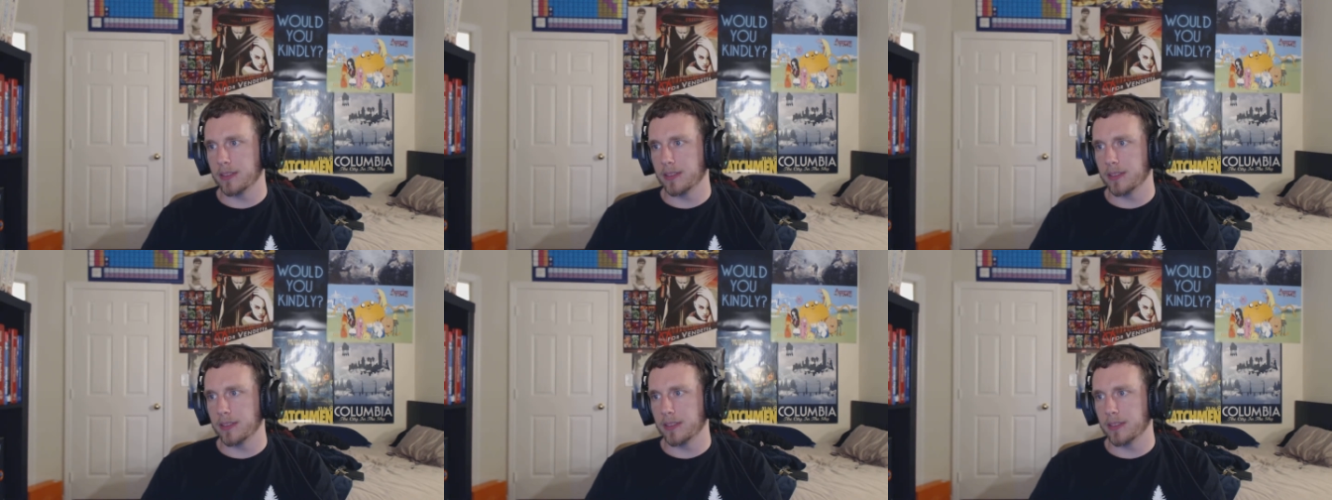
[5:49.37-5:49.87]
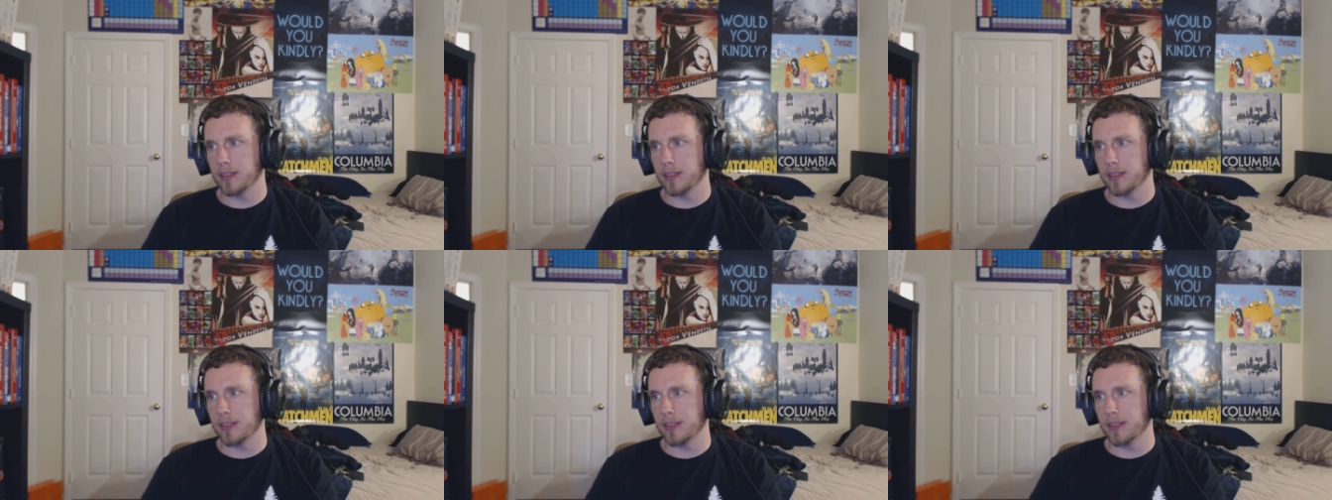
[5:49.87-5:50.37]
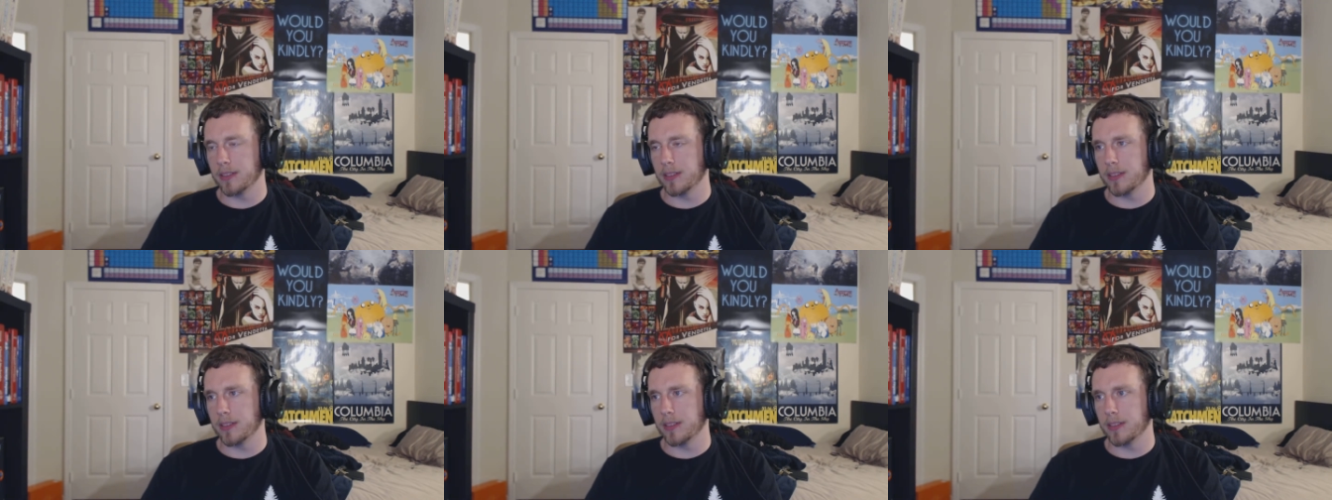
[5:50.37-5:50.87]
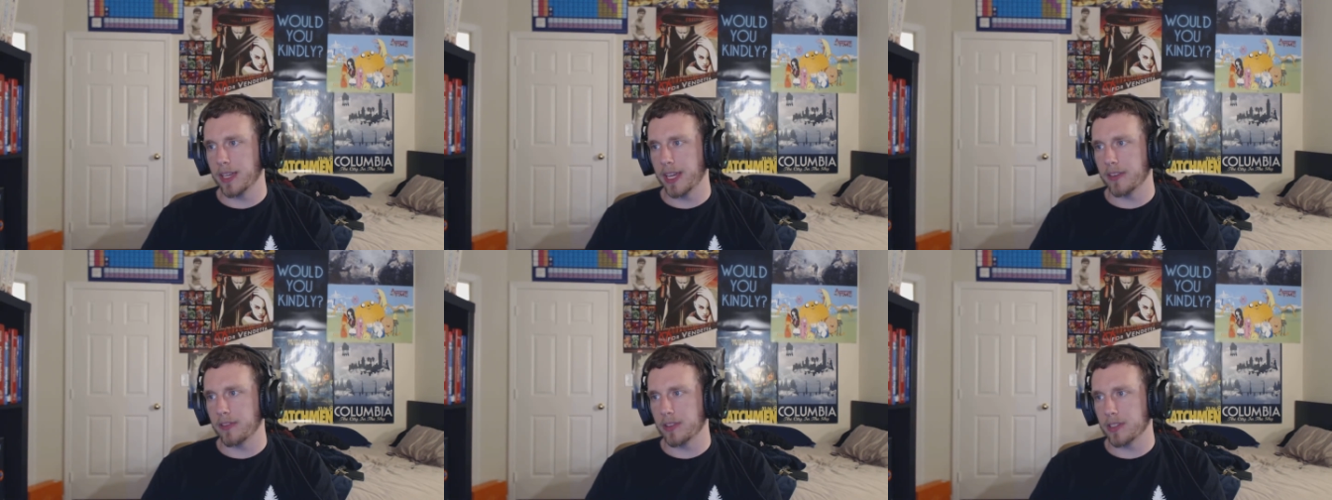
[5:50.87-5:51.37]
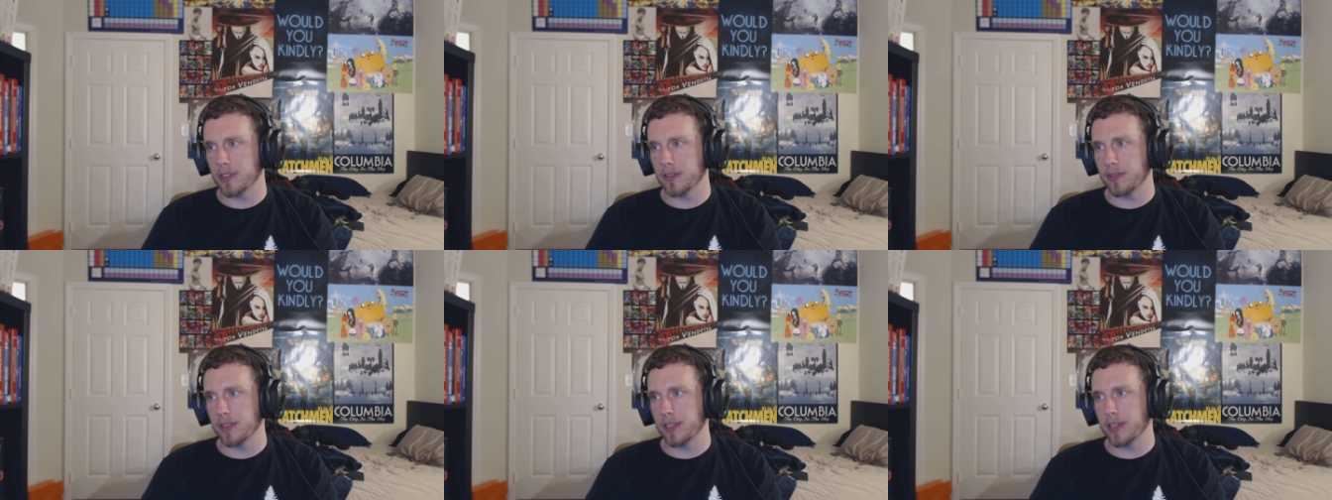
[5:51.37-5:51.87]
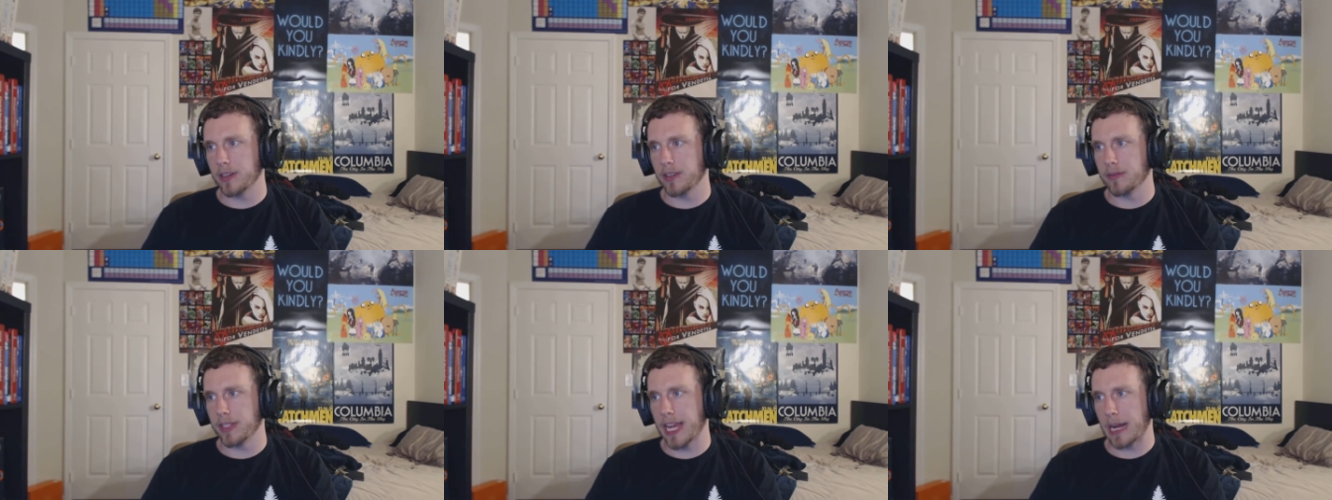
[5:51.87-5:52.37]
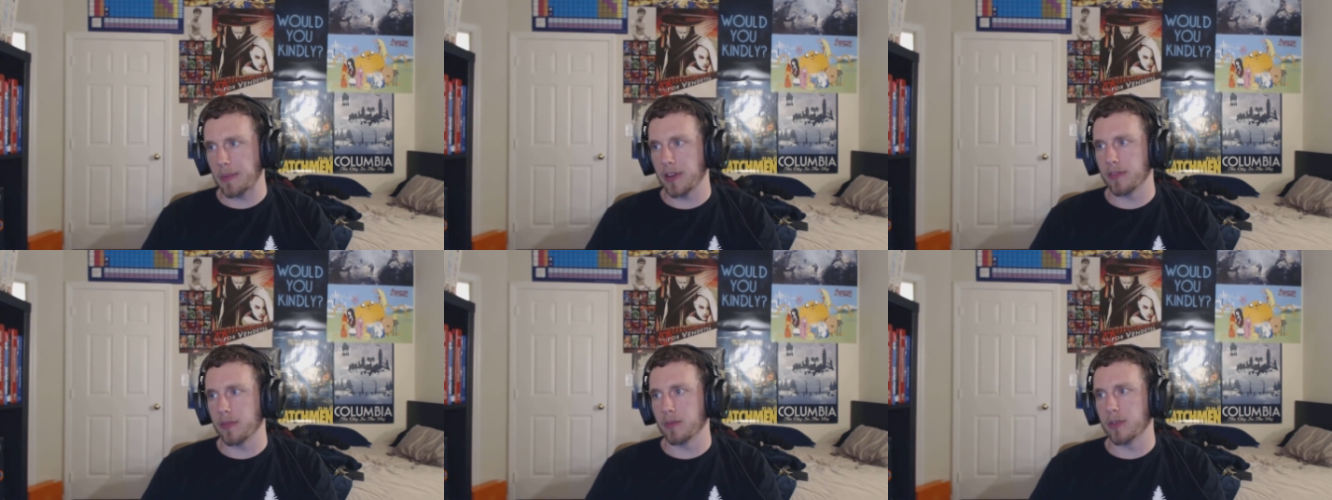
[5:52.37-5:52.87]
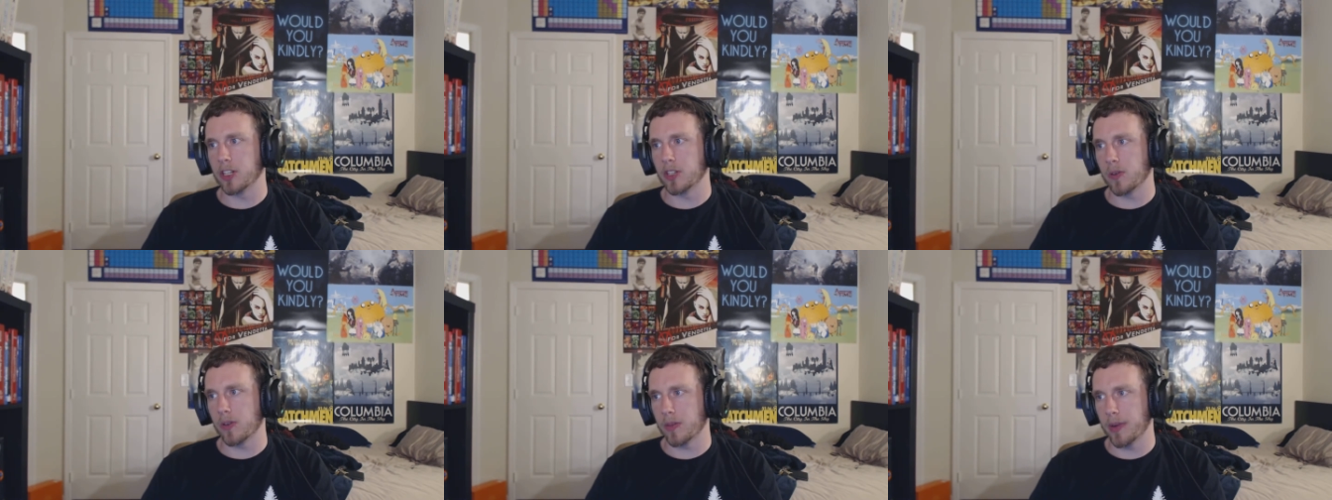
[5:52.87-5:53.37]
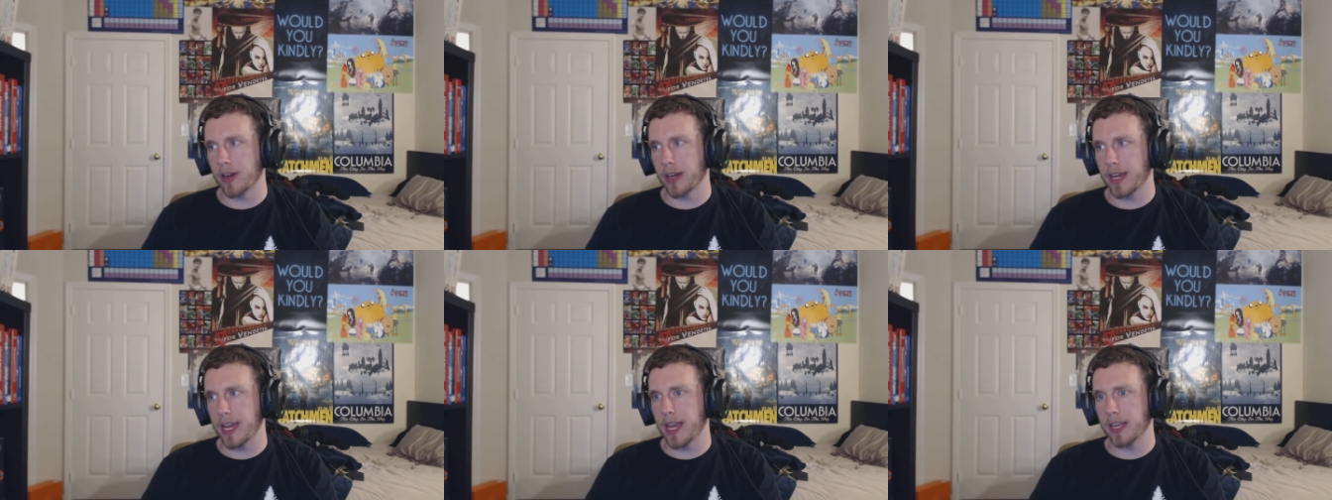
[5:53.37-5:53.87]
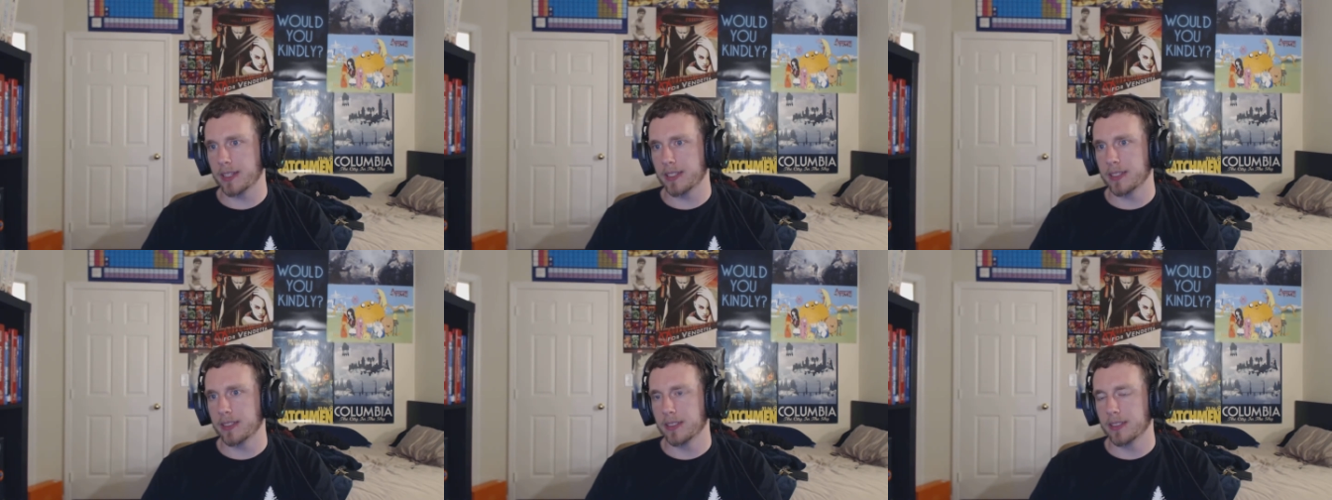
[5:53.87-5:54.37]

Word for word: the anniversary of the enactment of the British North America Act,